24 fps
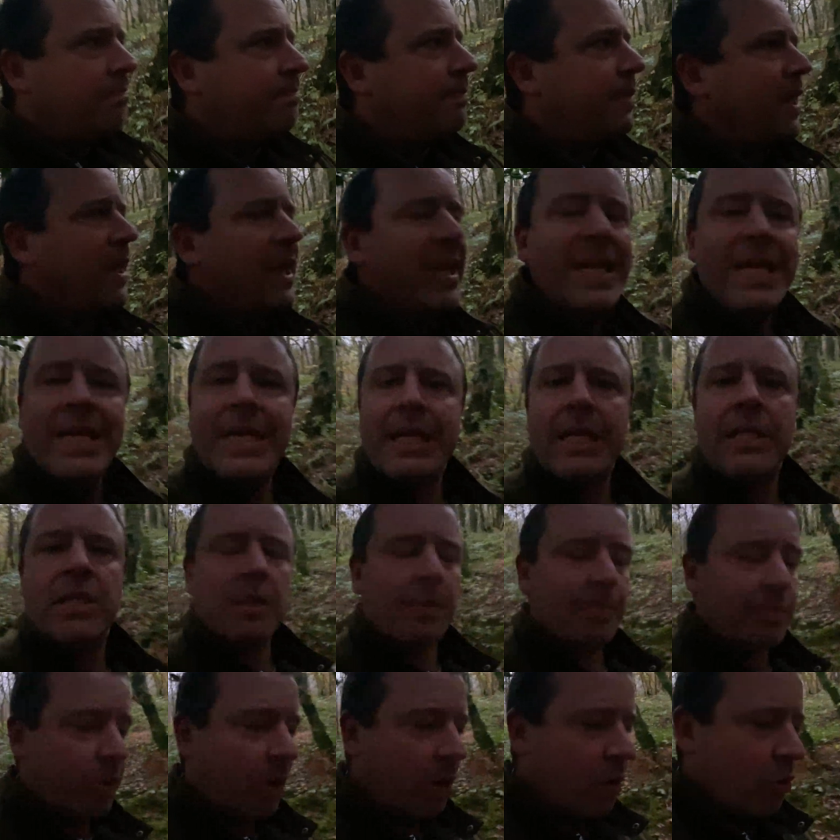leading to
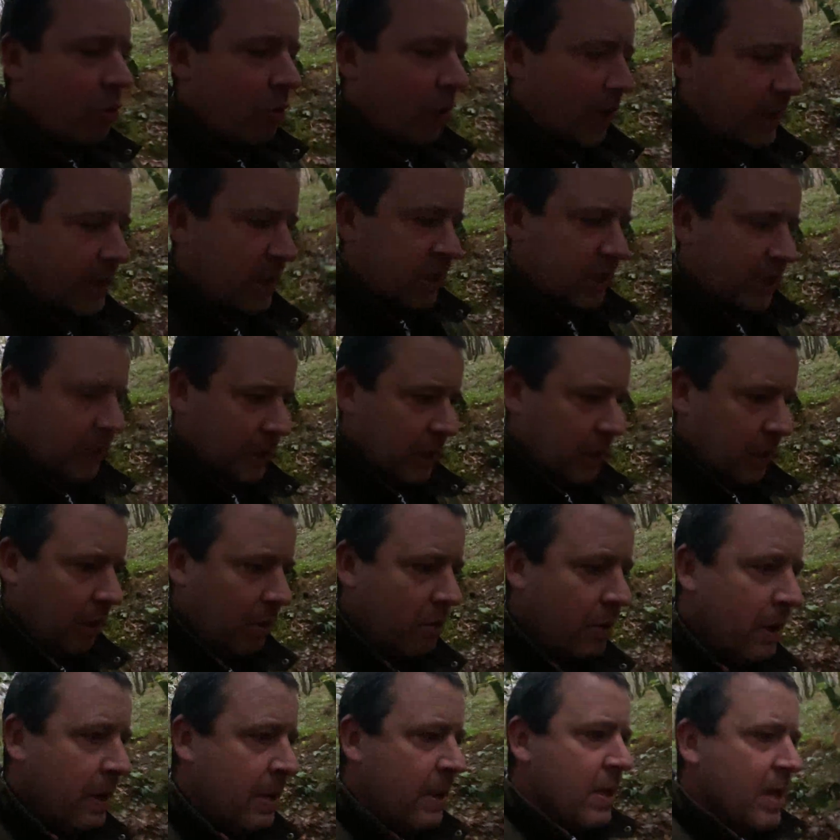progress, you know,
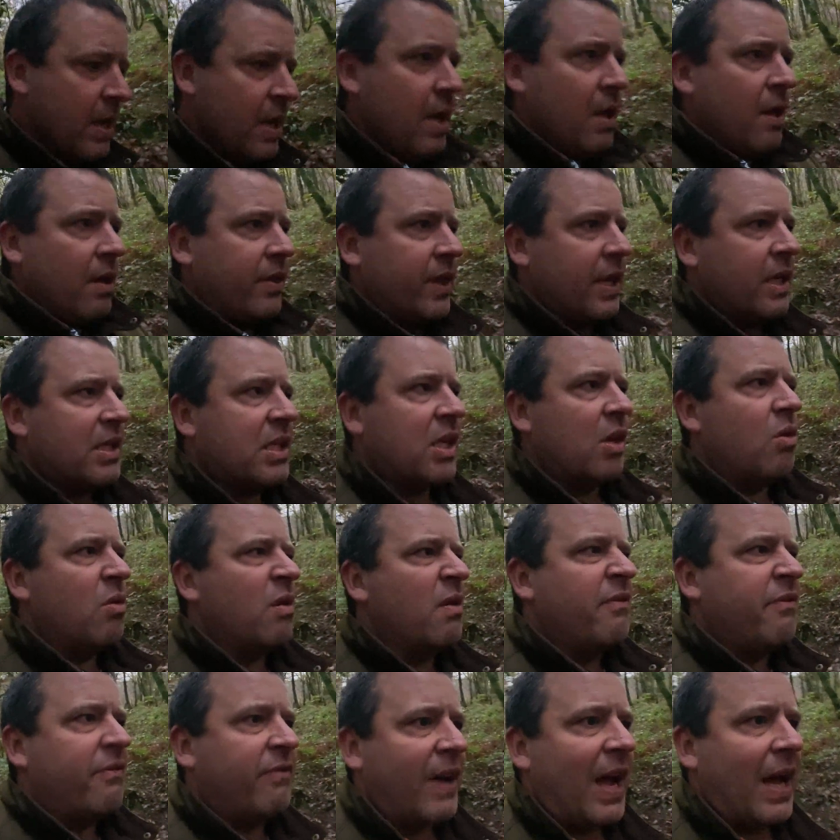things that are
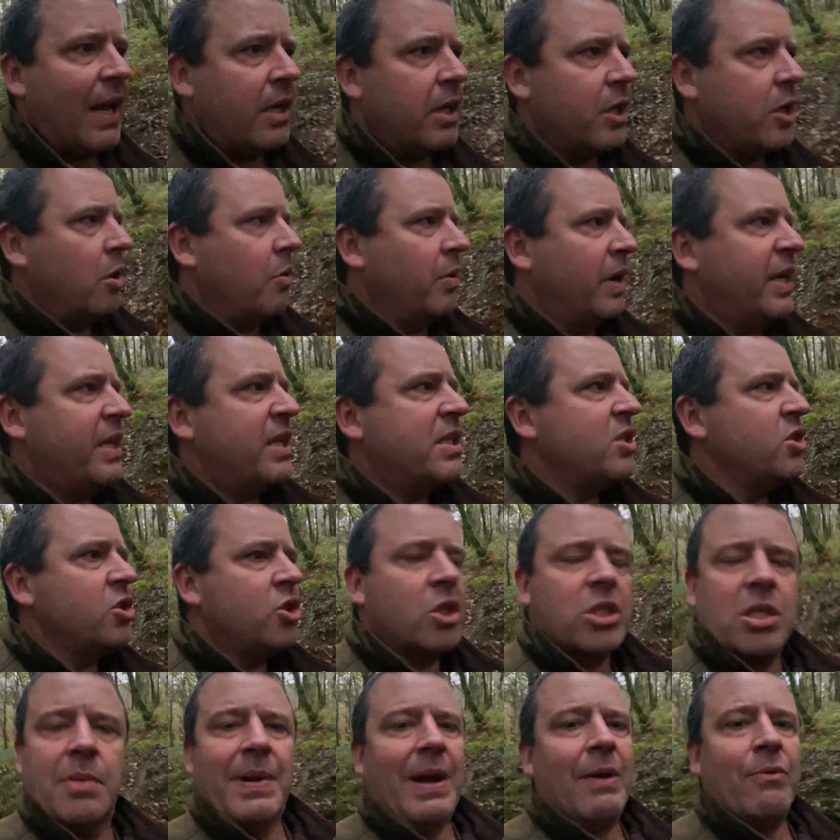of value. It isn't
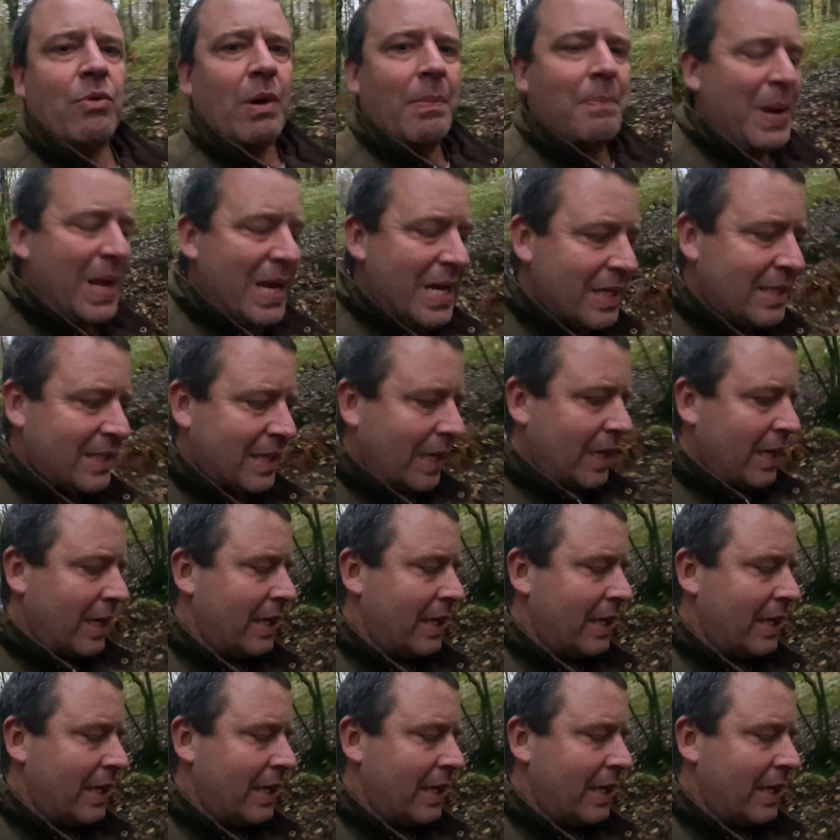just about repeating